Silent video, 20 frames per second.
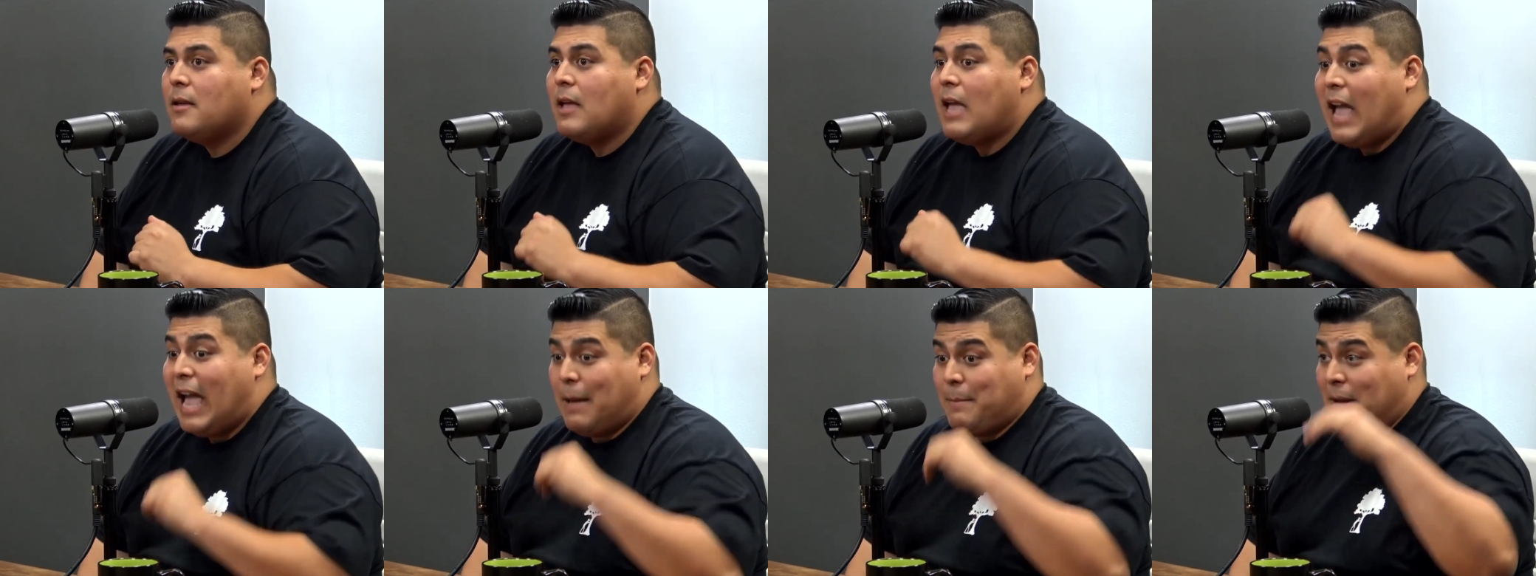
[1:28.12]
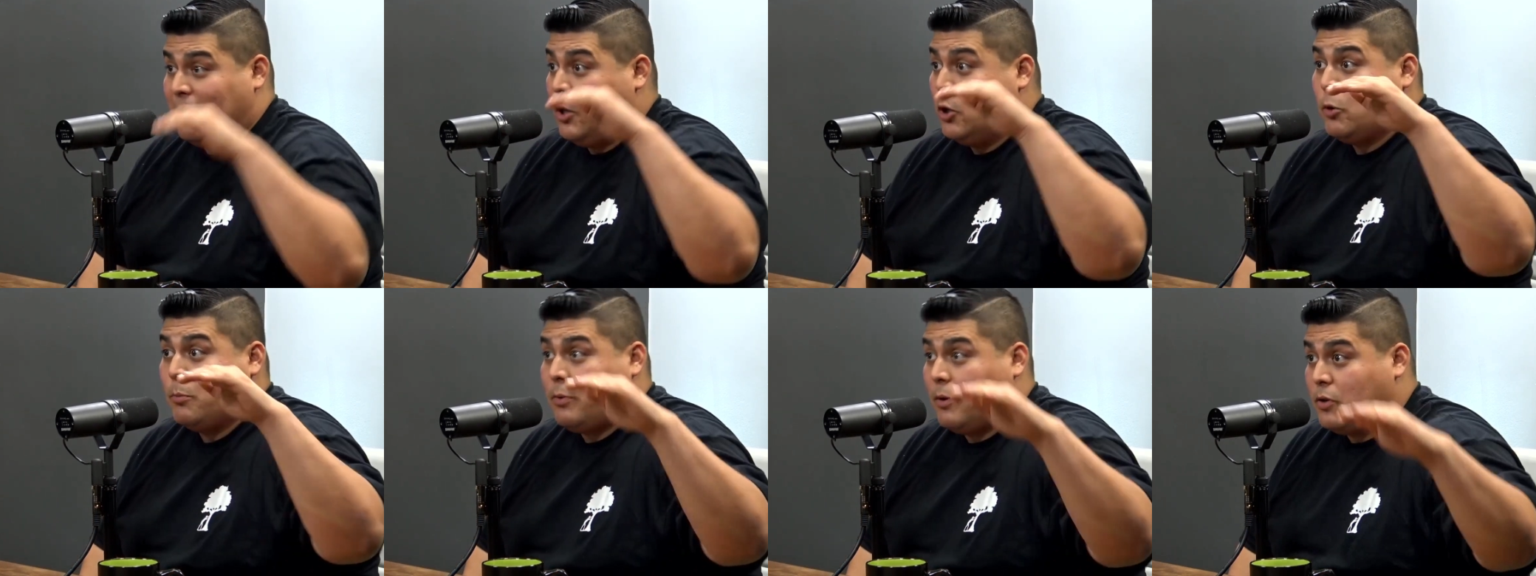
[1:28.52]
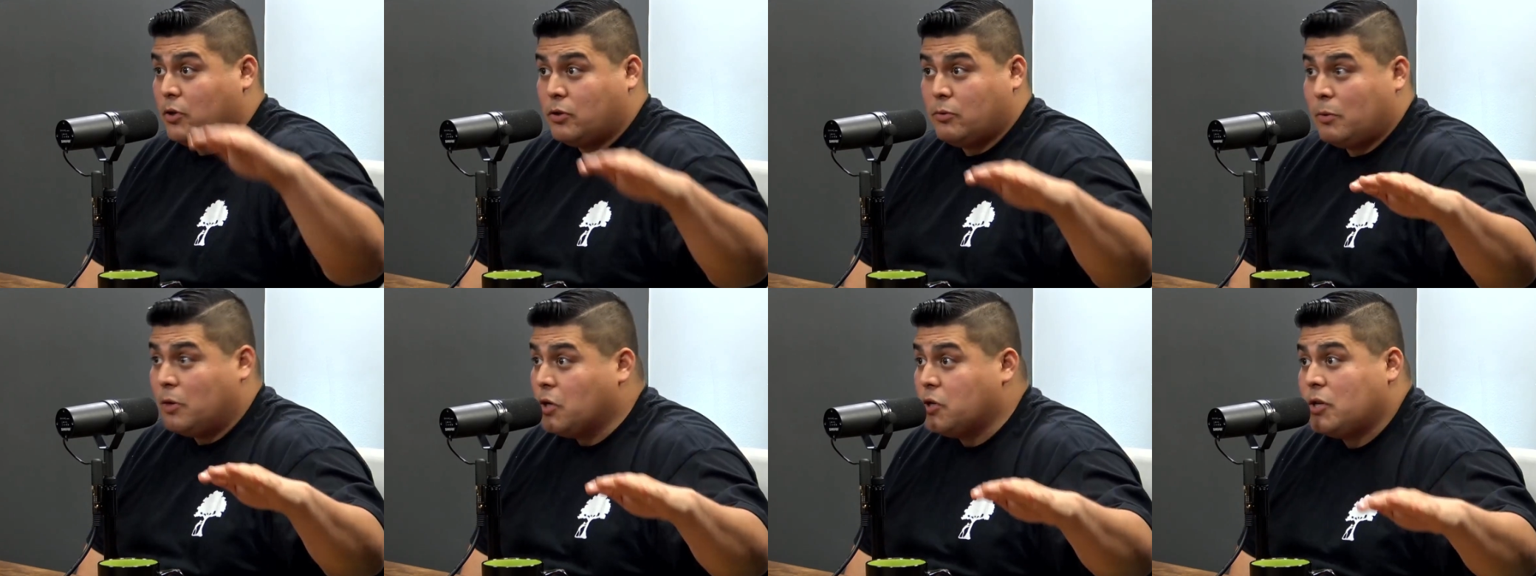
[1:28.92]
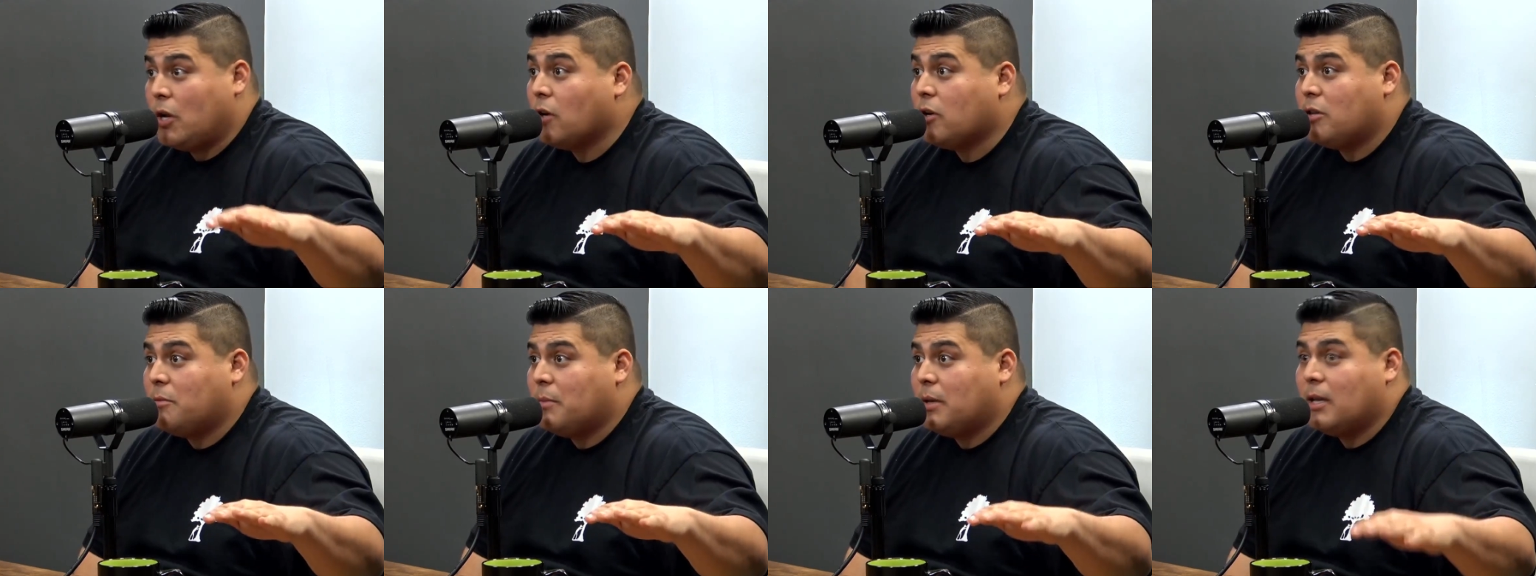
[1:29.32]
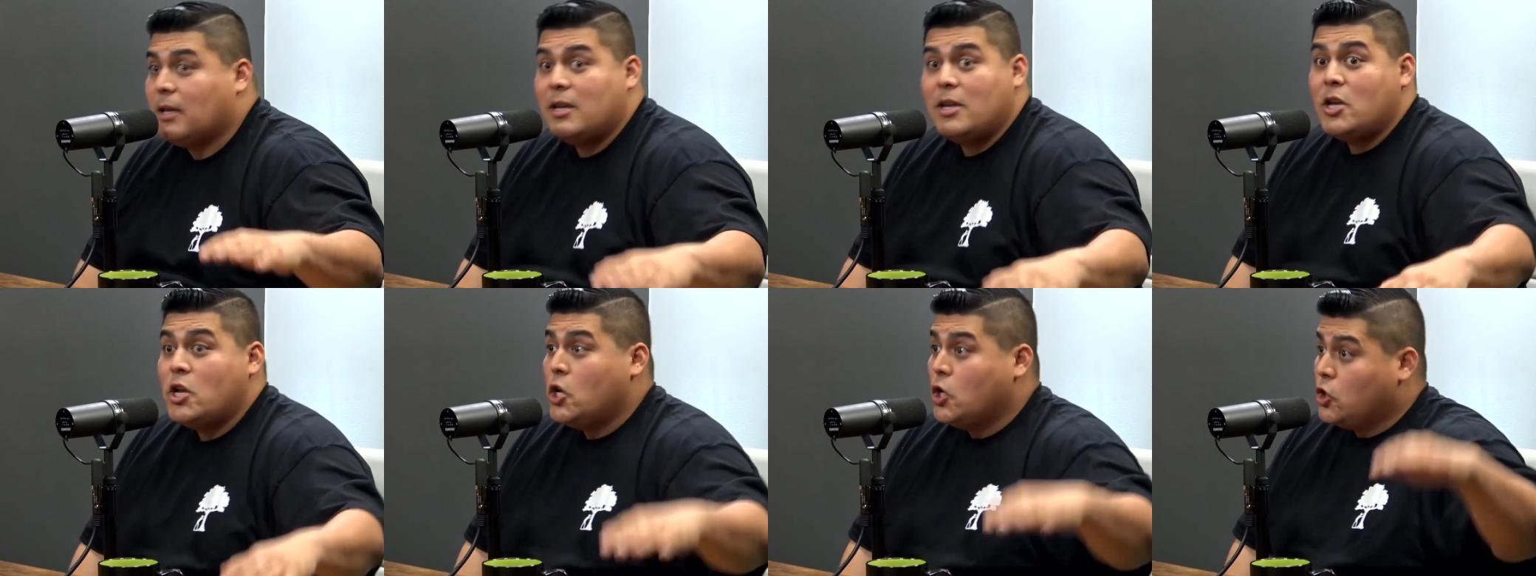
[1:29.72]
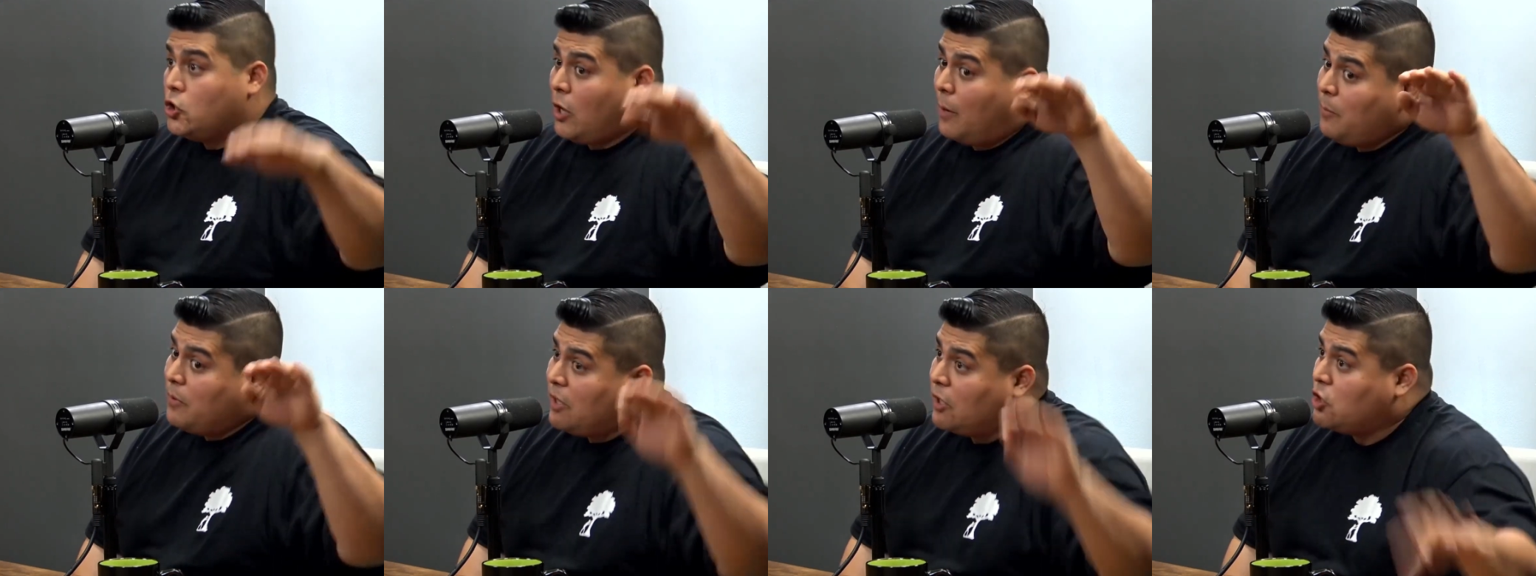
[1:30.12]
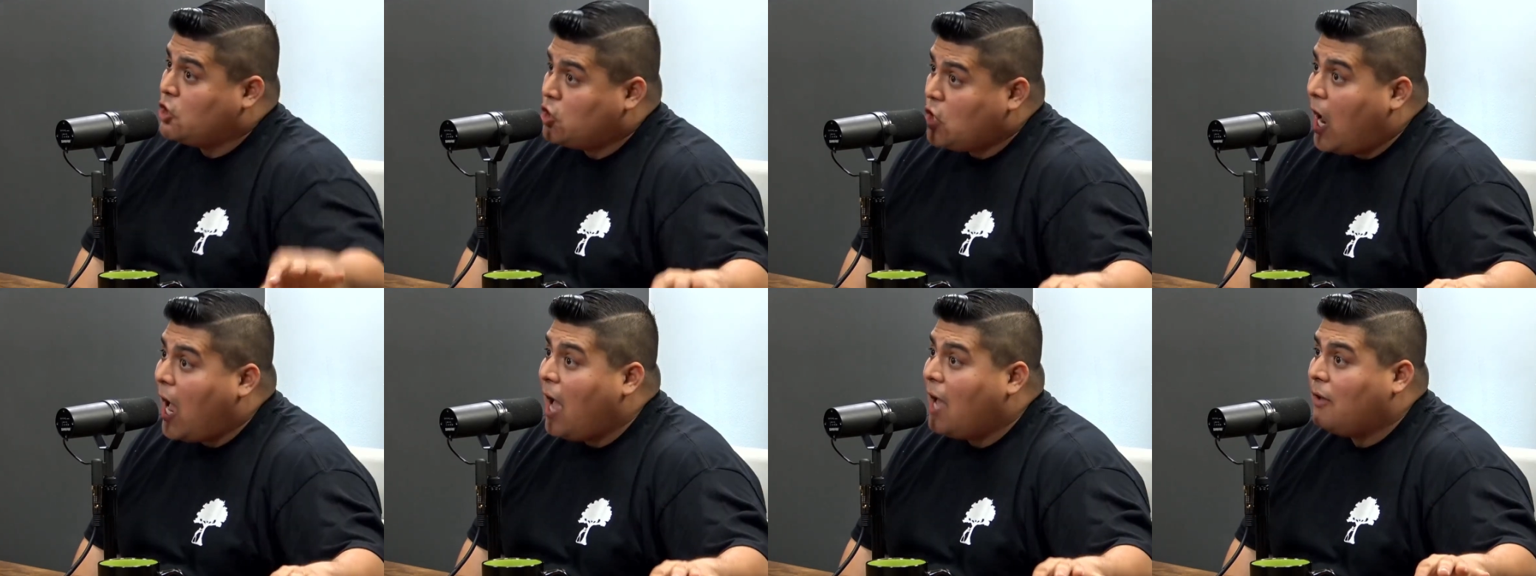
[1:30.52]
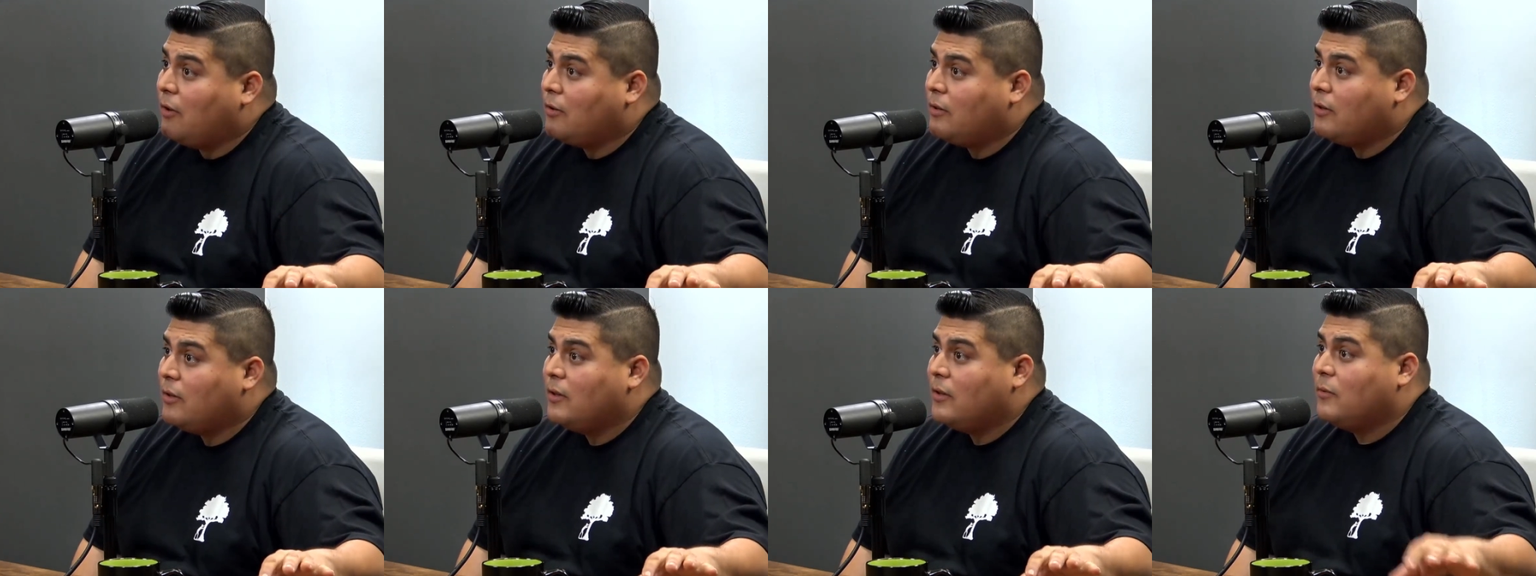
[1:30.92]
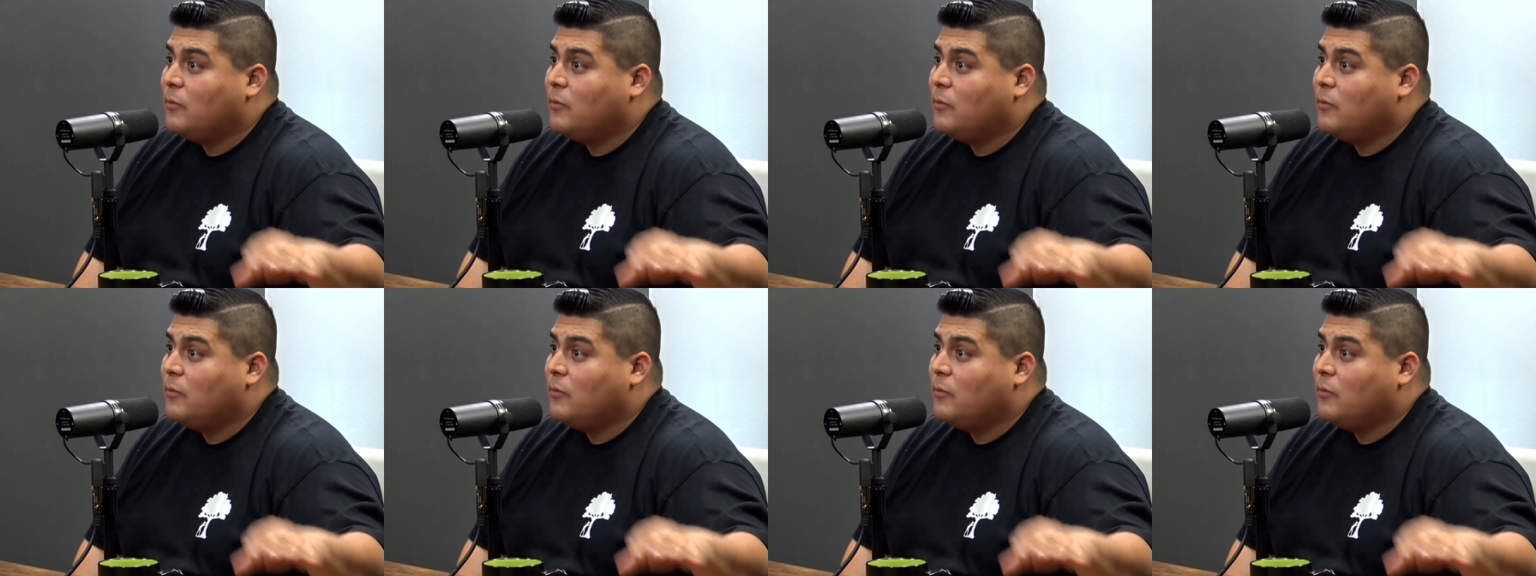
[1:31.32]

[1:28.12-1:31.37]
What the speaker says: And my little brother's 3 years younger than me. So I'm with a child